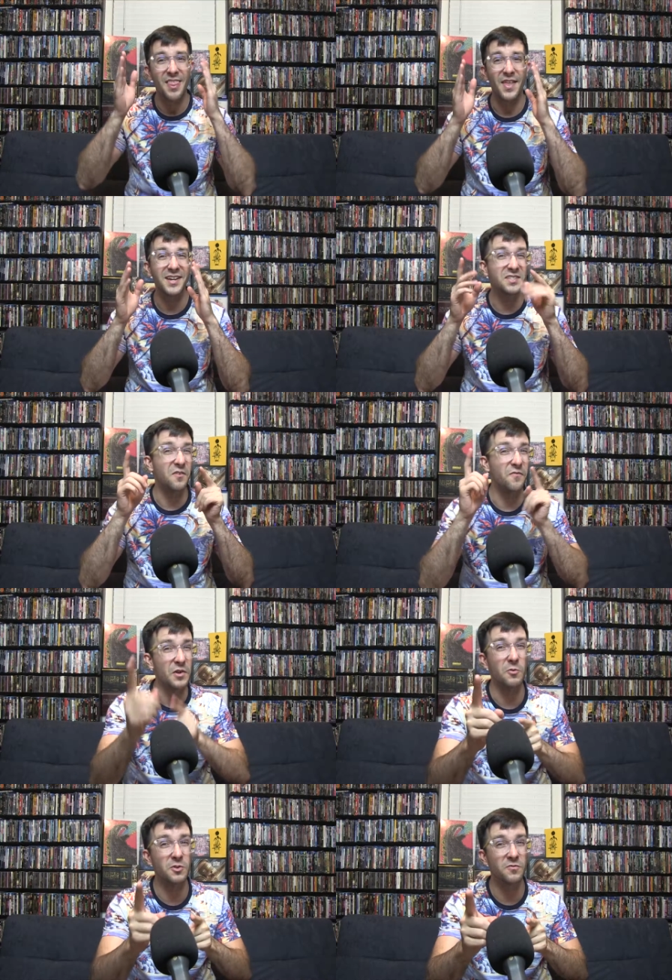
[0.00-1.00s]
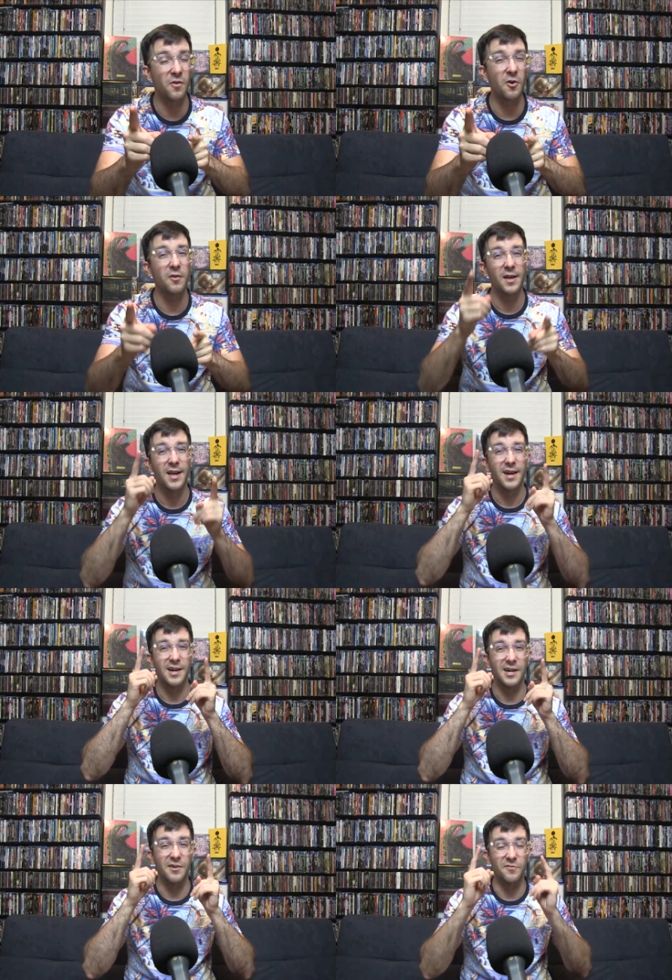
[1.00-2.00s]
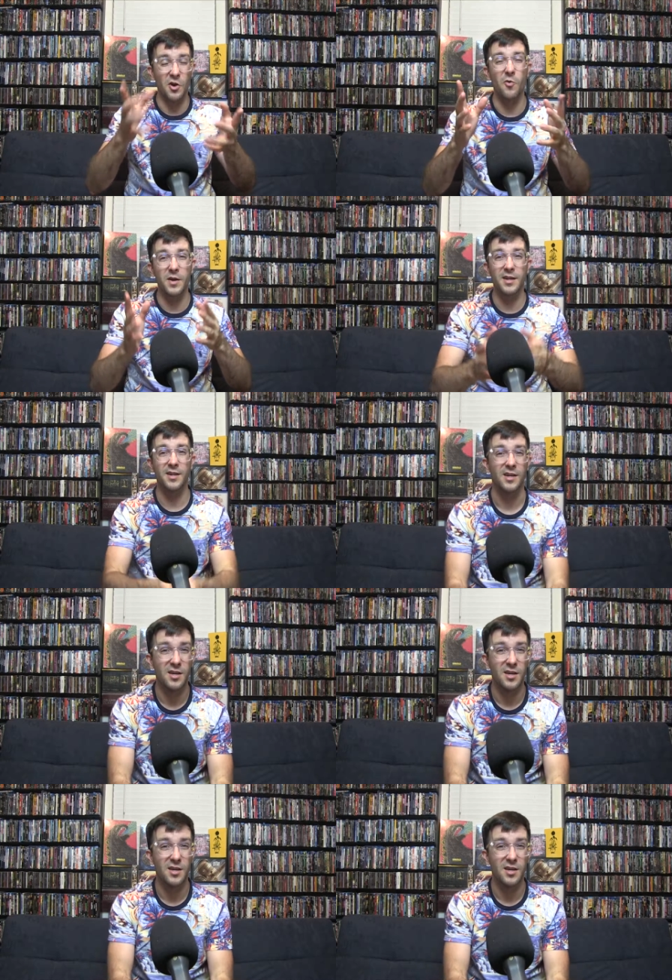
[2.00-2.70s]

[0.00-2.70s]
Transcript: that's the viewer's fault of knowing,